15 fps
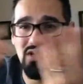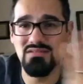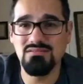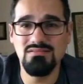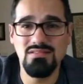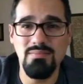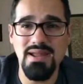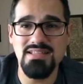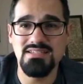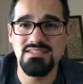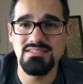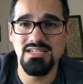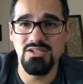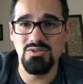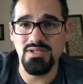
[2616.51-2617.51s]
the man's
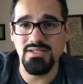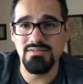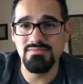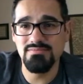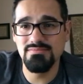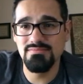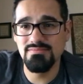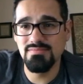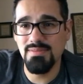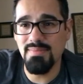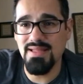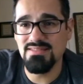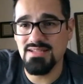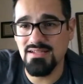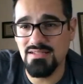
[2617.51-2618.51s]
continuing. The
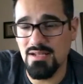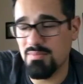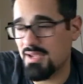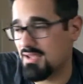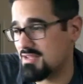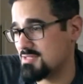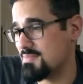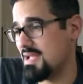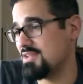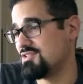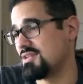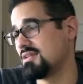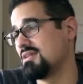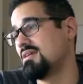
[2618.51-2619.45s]
man's not done making his magic.